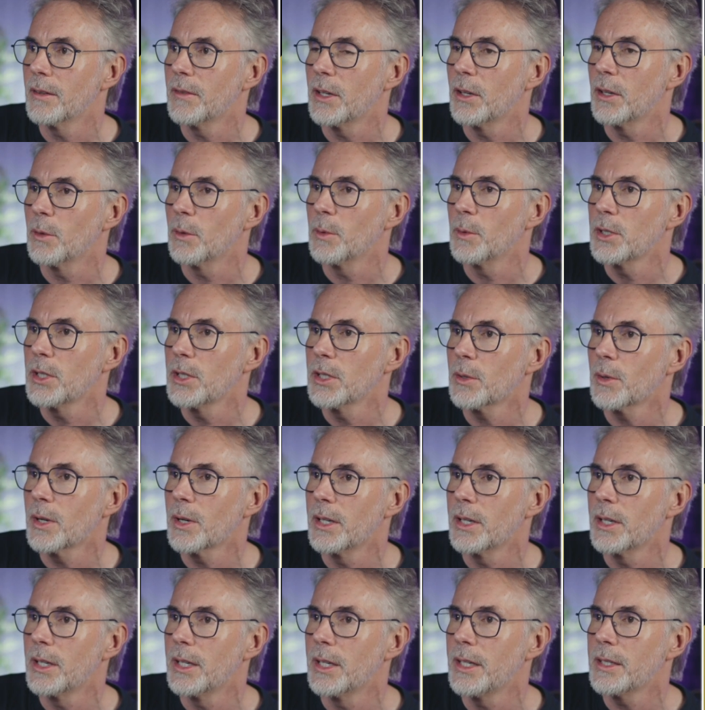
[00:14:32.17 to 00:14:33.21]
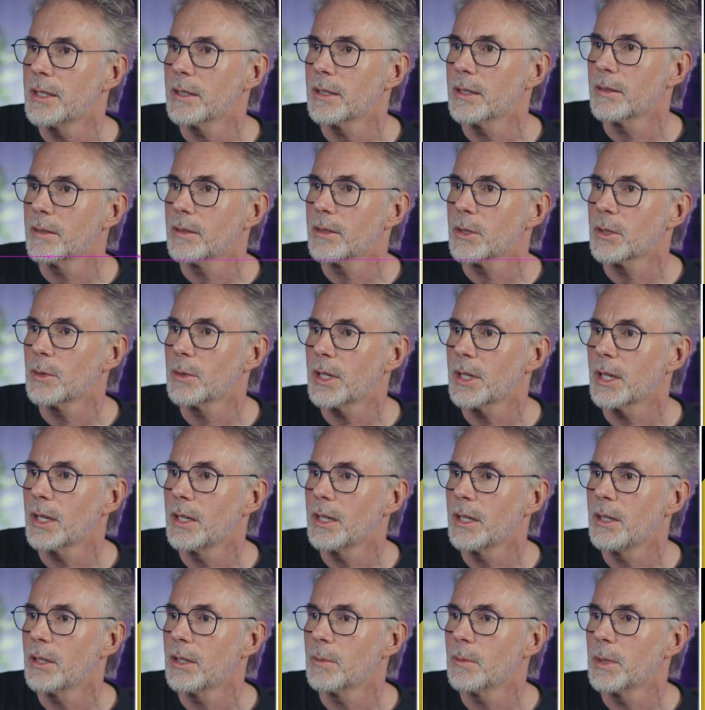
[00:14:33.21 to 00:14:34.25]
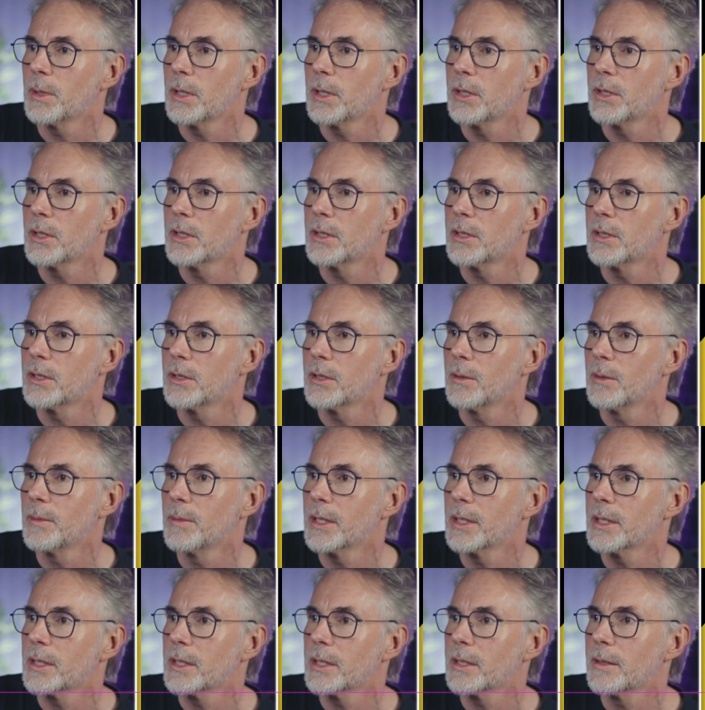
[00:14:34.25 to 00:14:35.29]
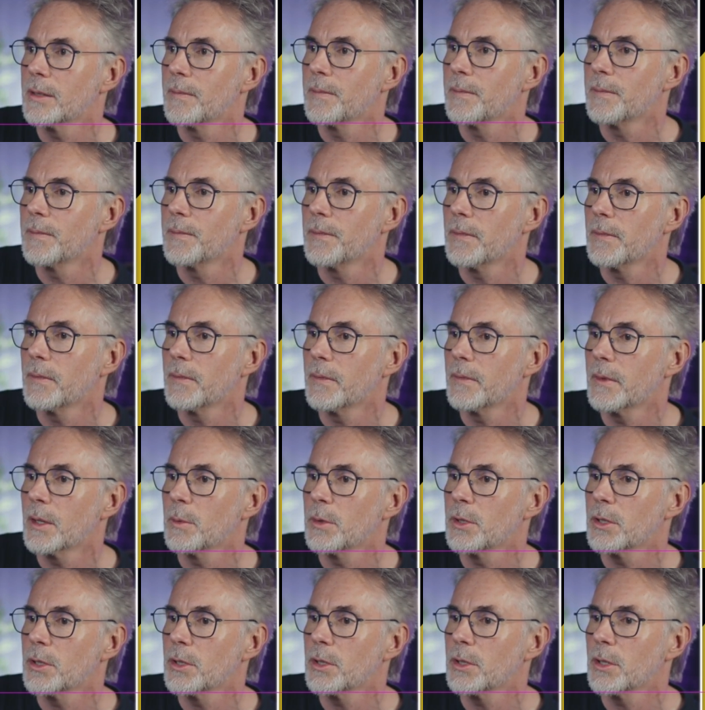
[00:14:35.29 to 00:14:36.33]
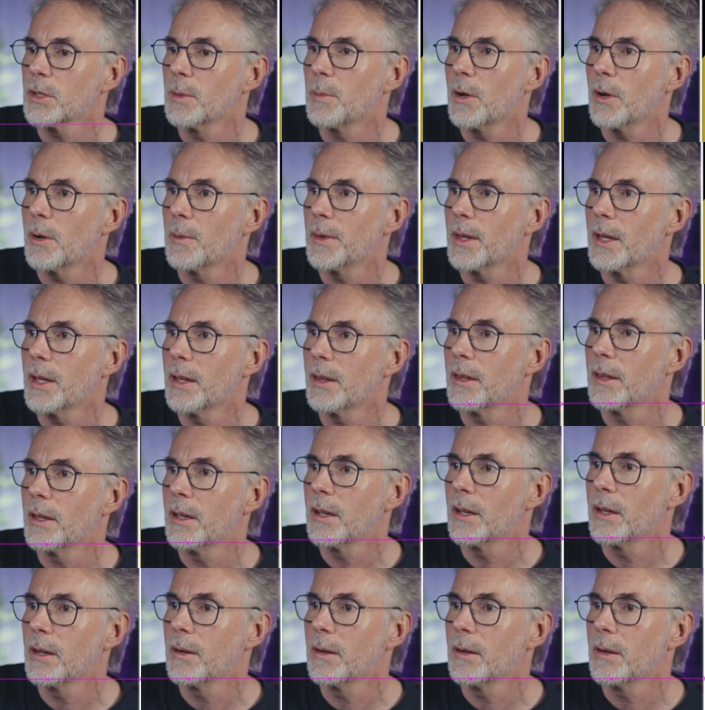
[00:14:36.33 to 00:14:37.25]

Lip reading: which is quite neat. So again, you can pinch and zoom this, and we're just going to pop that there.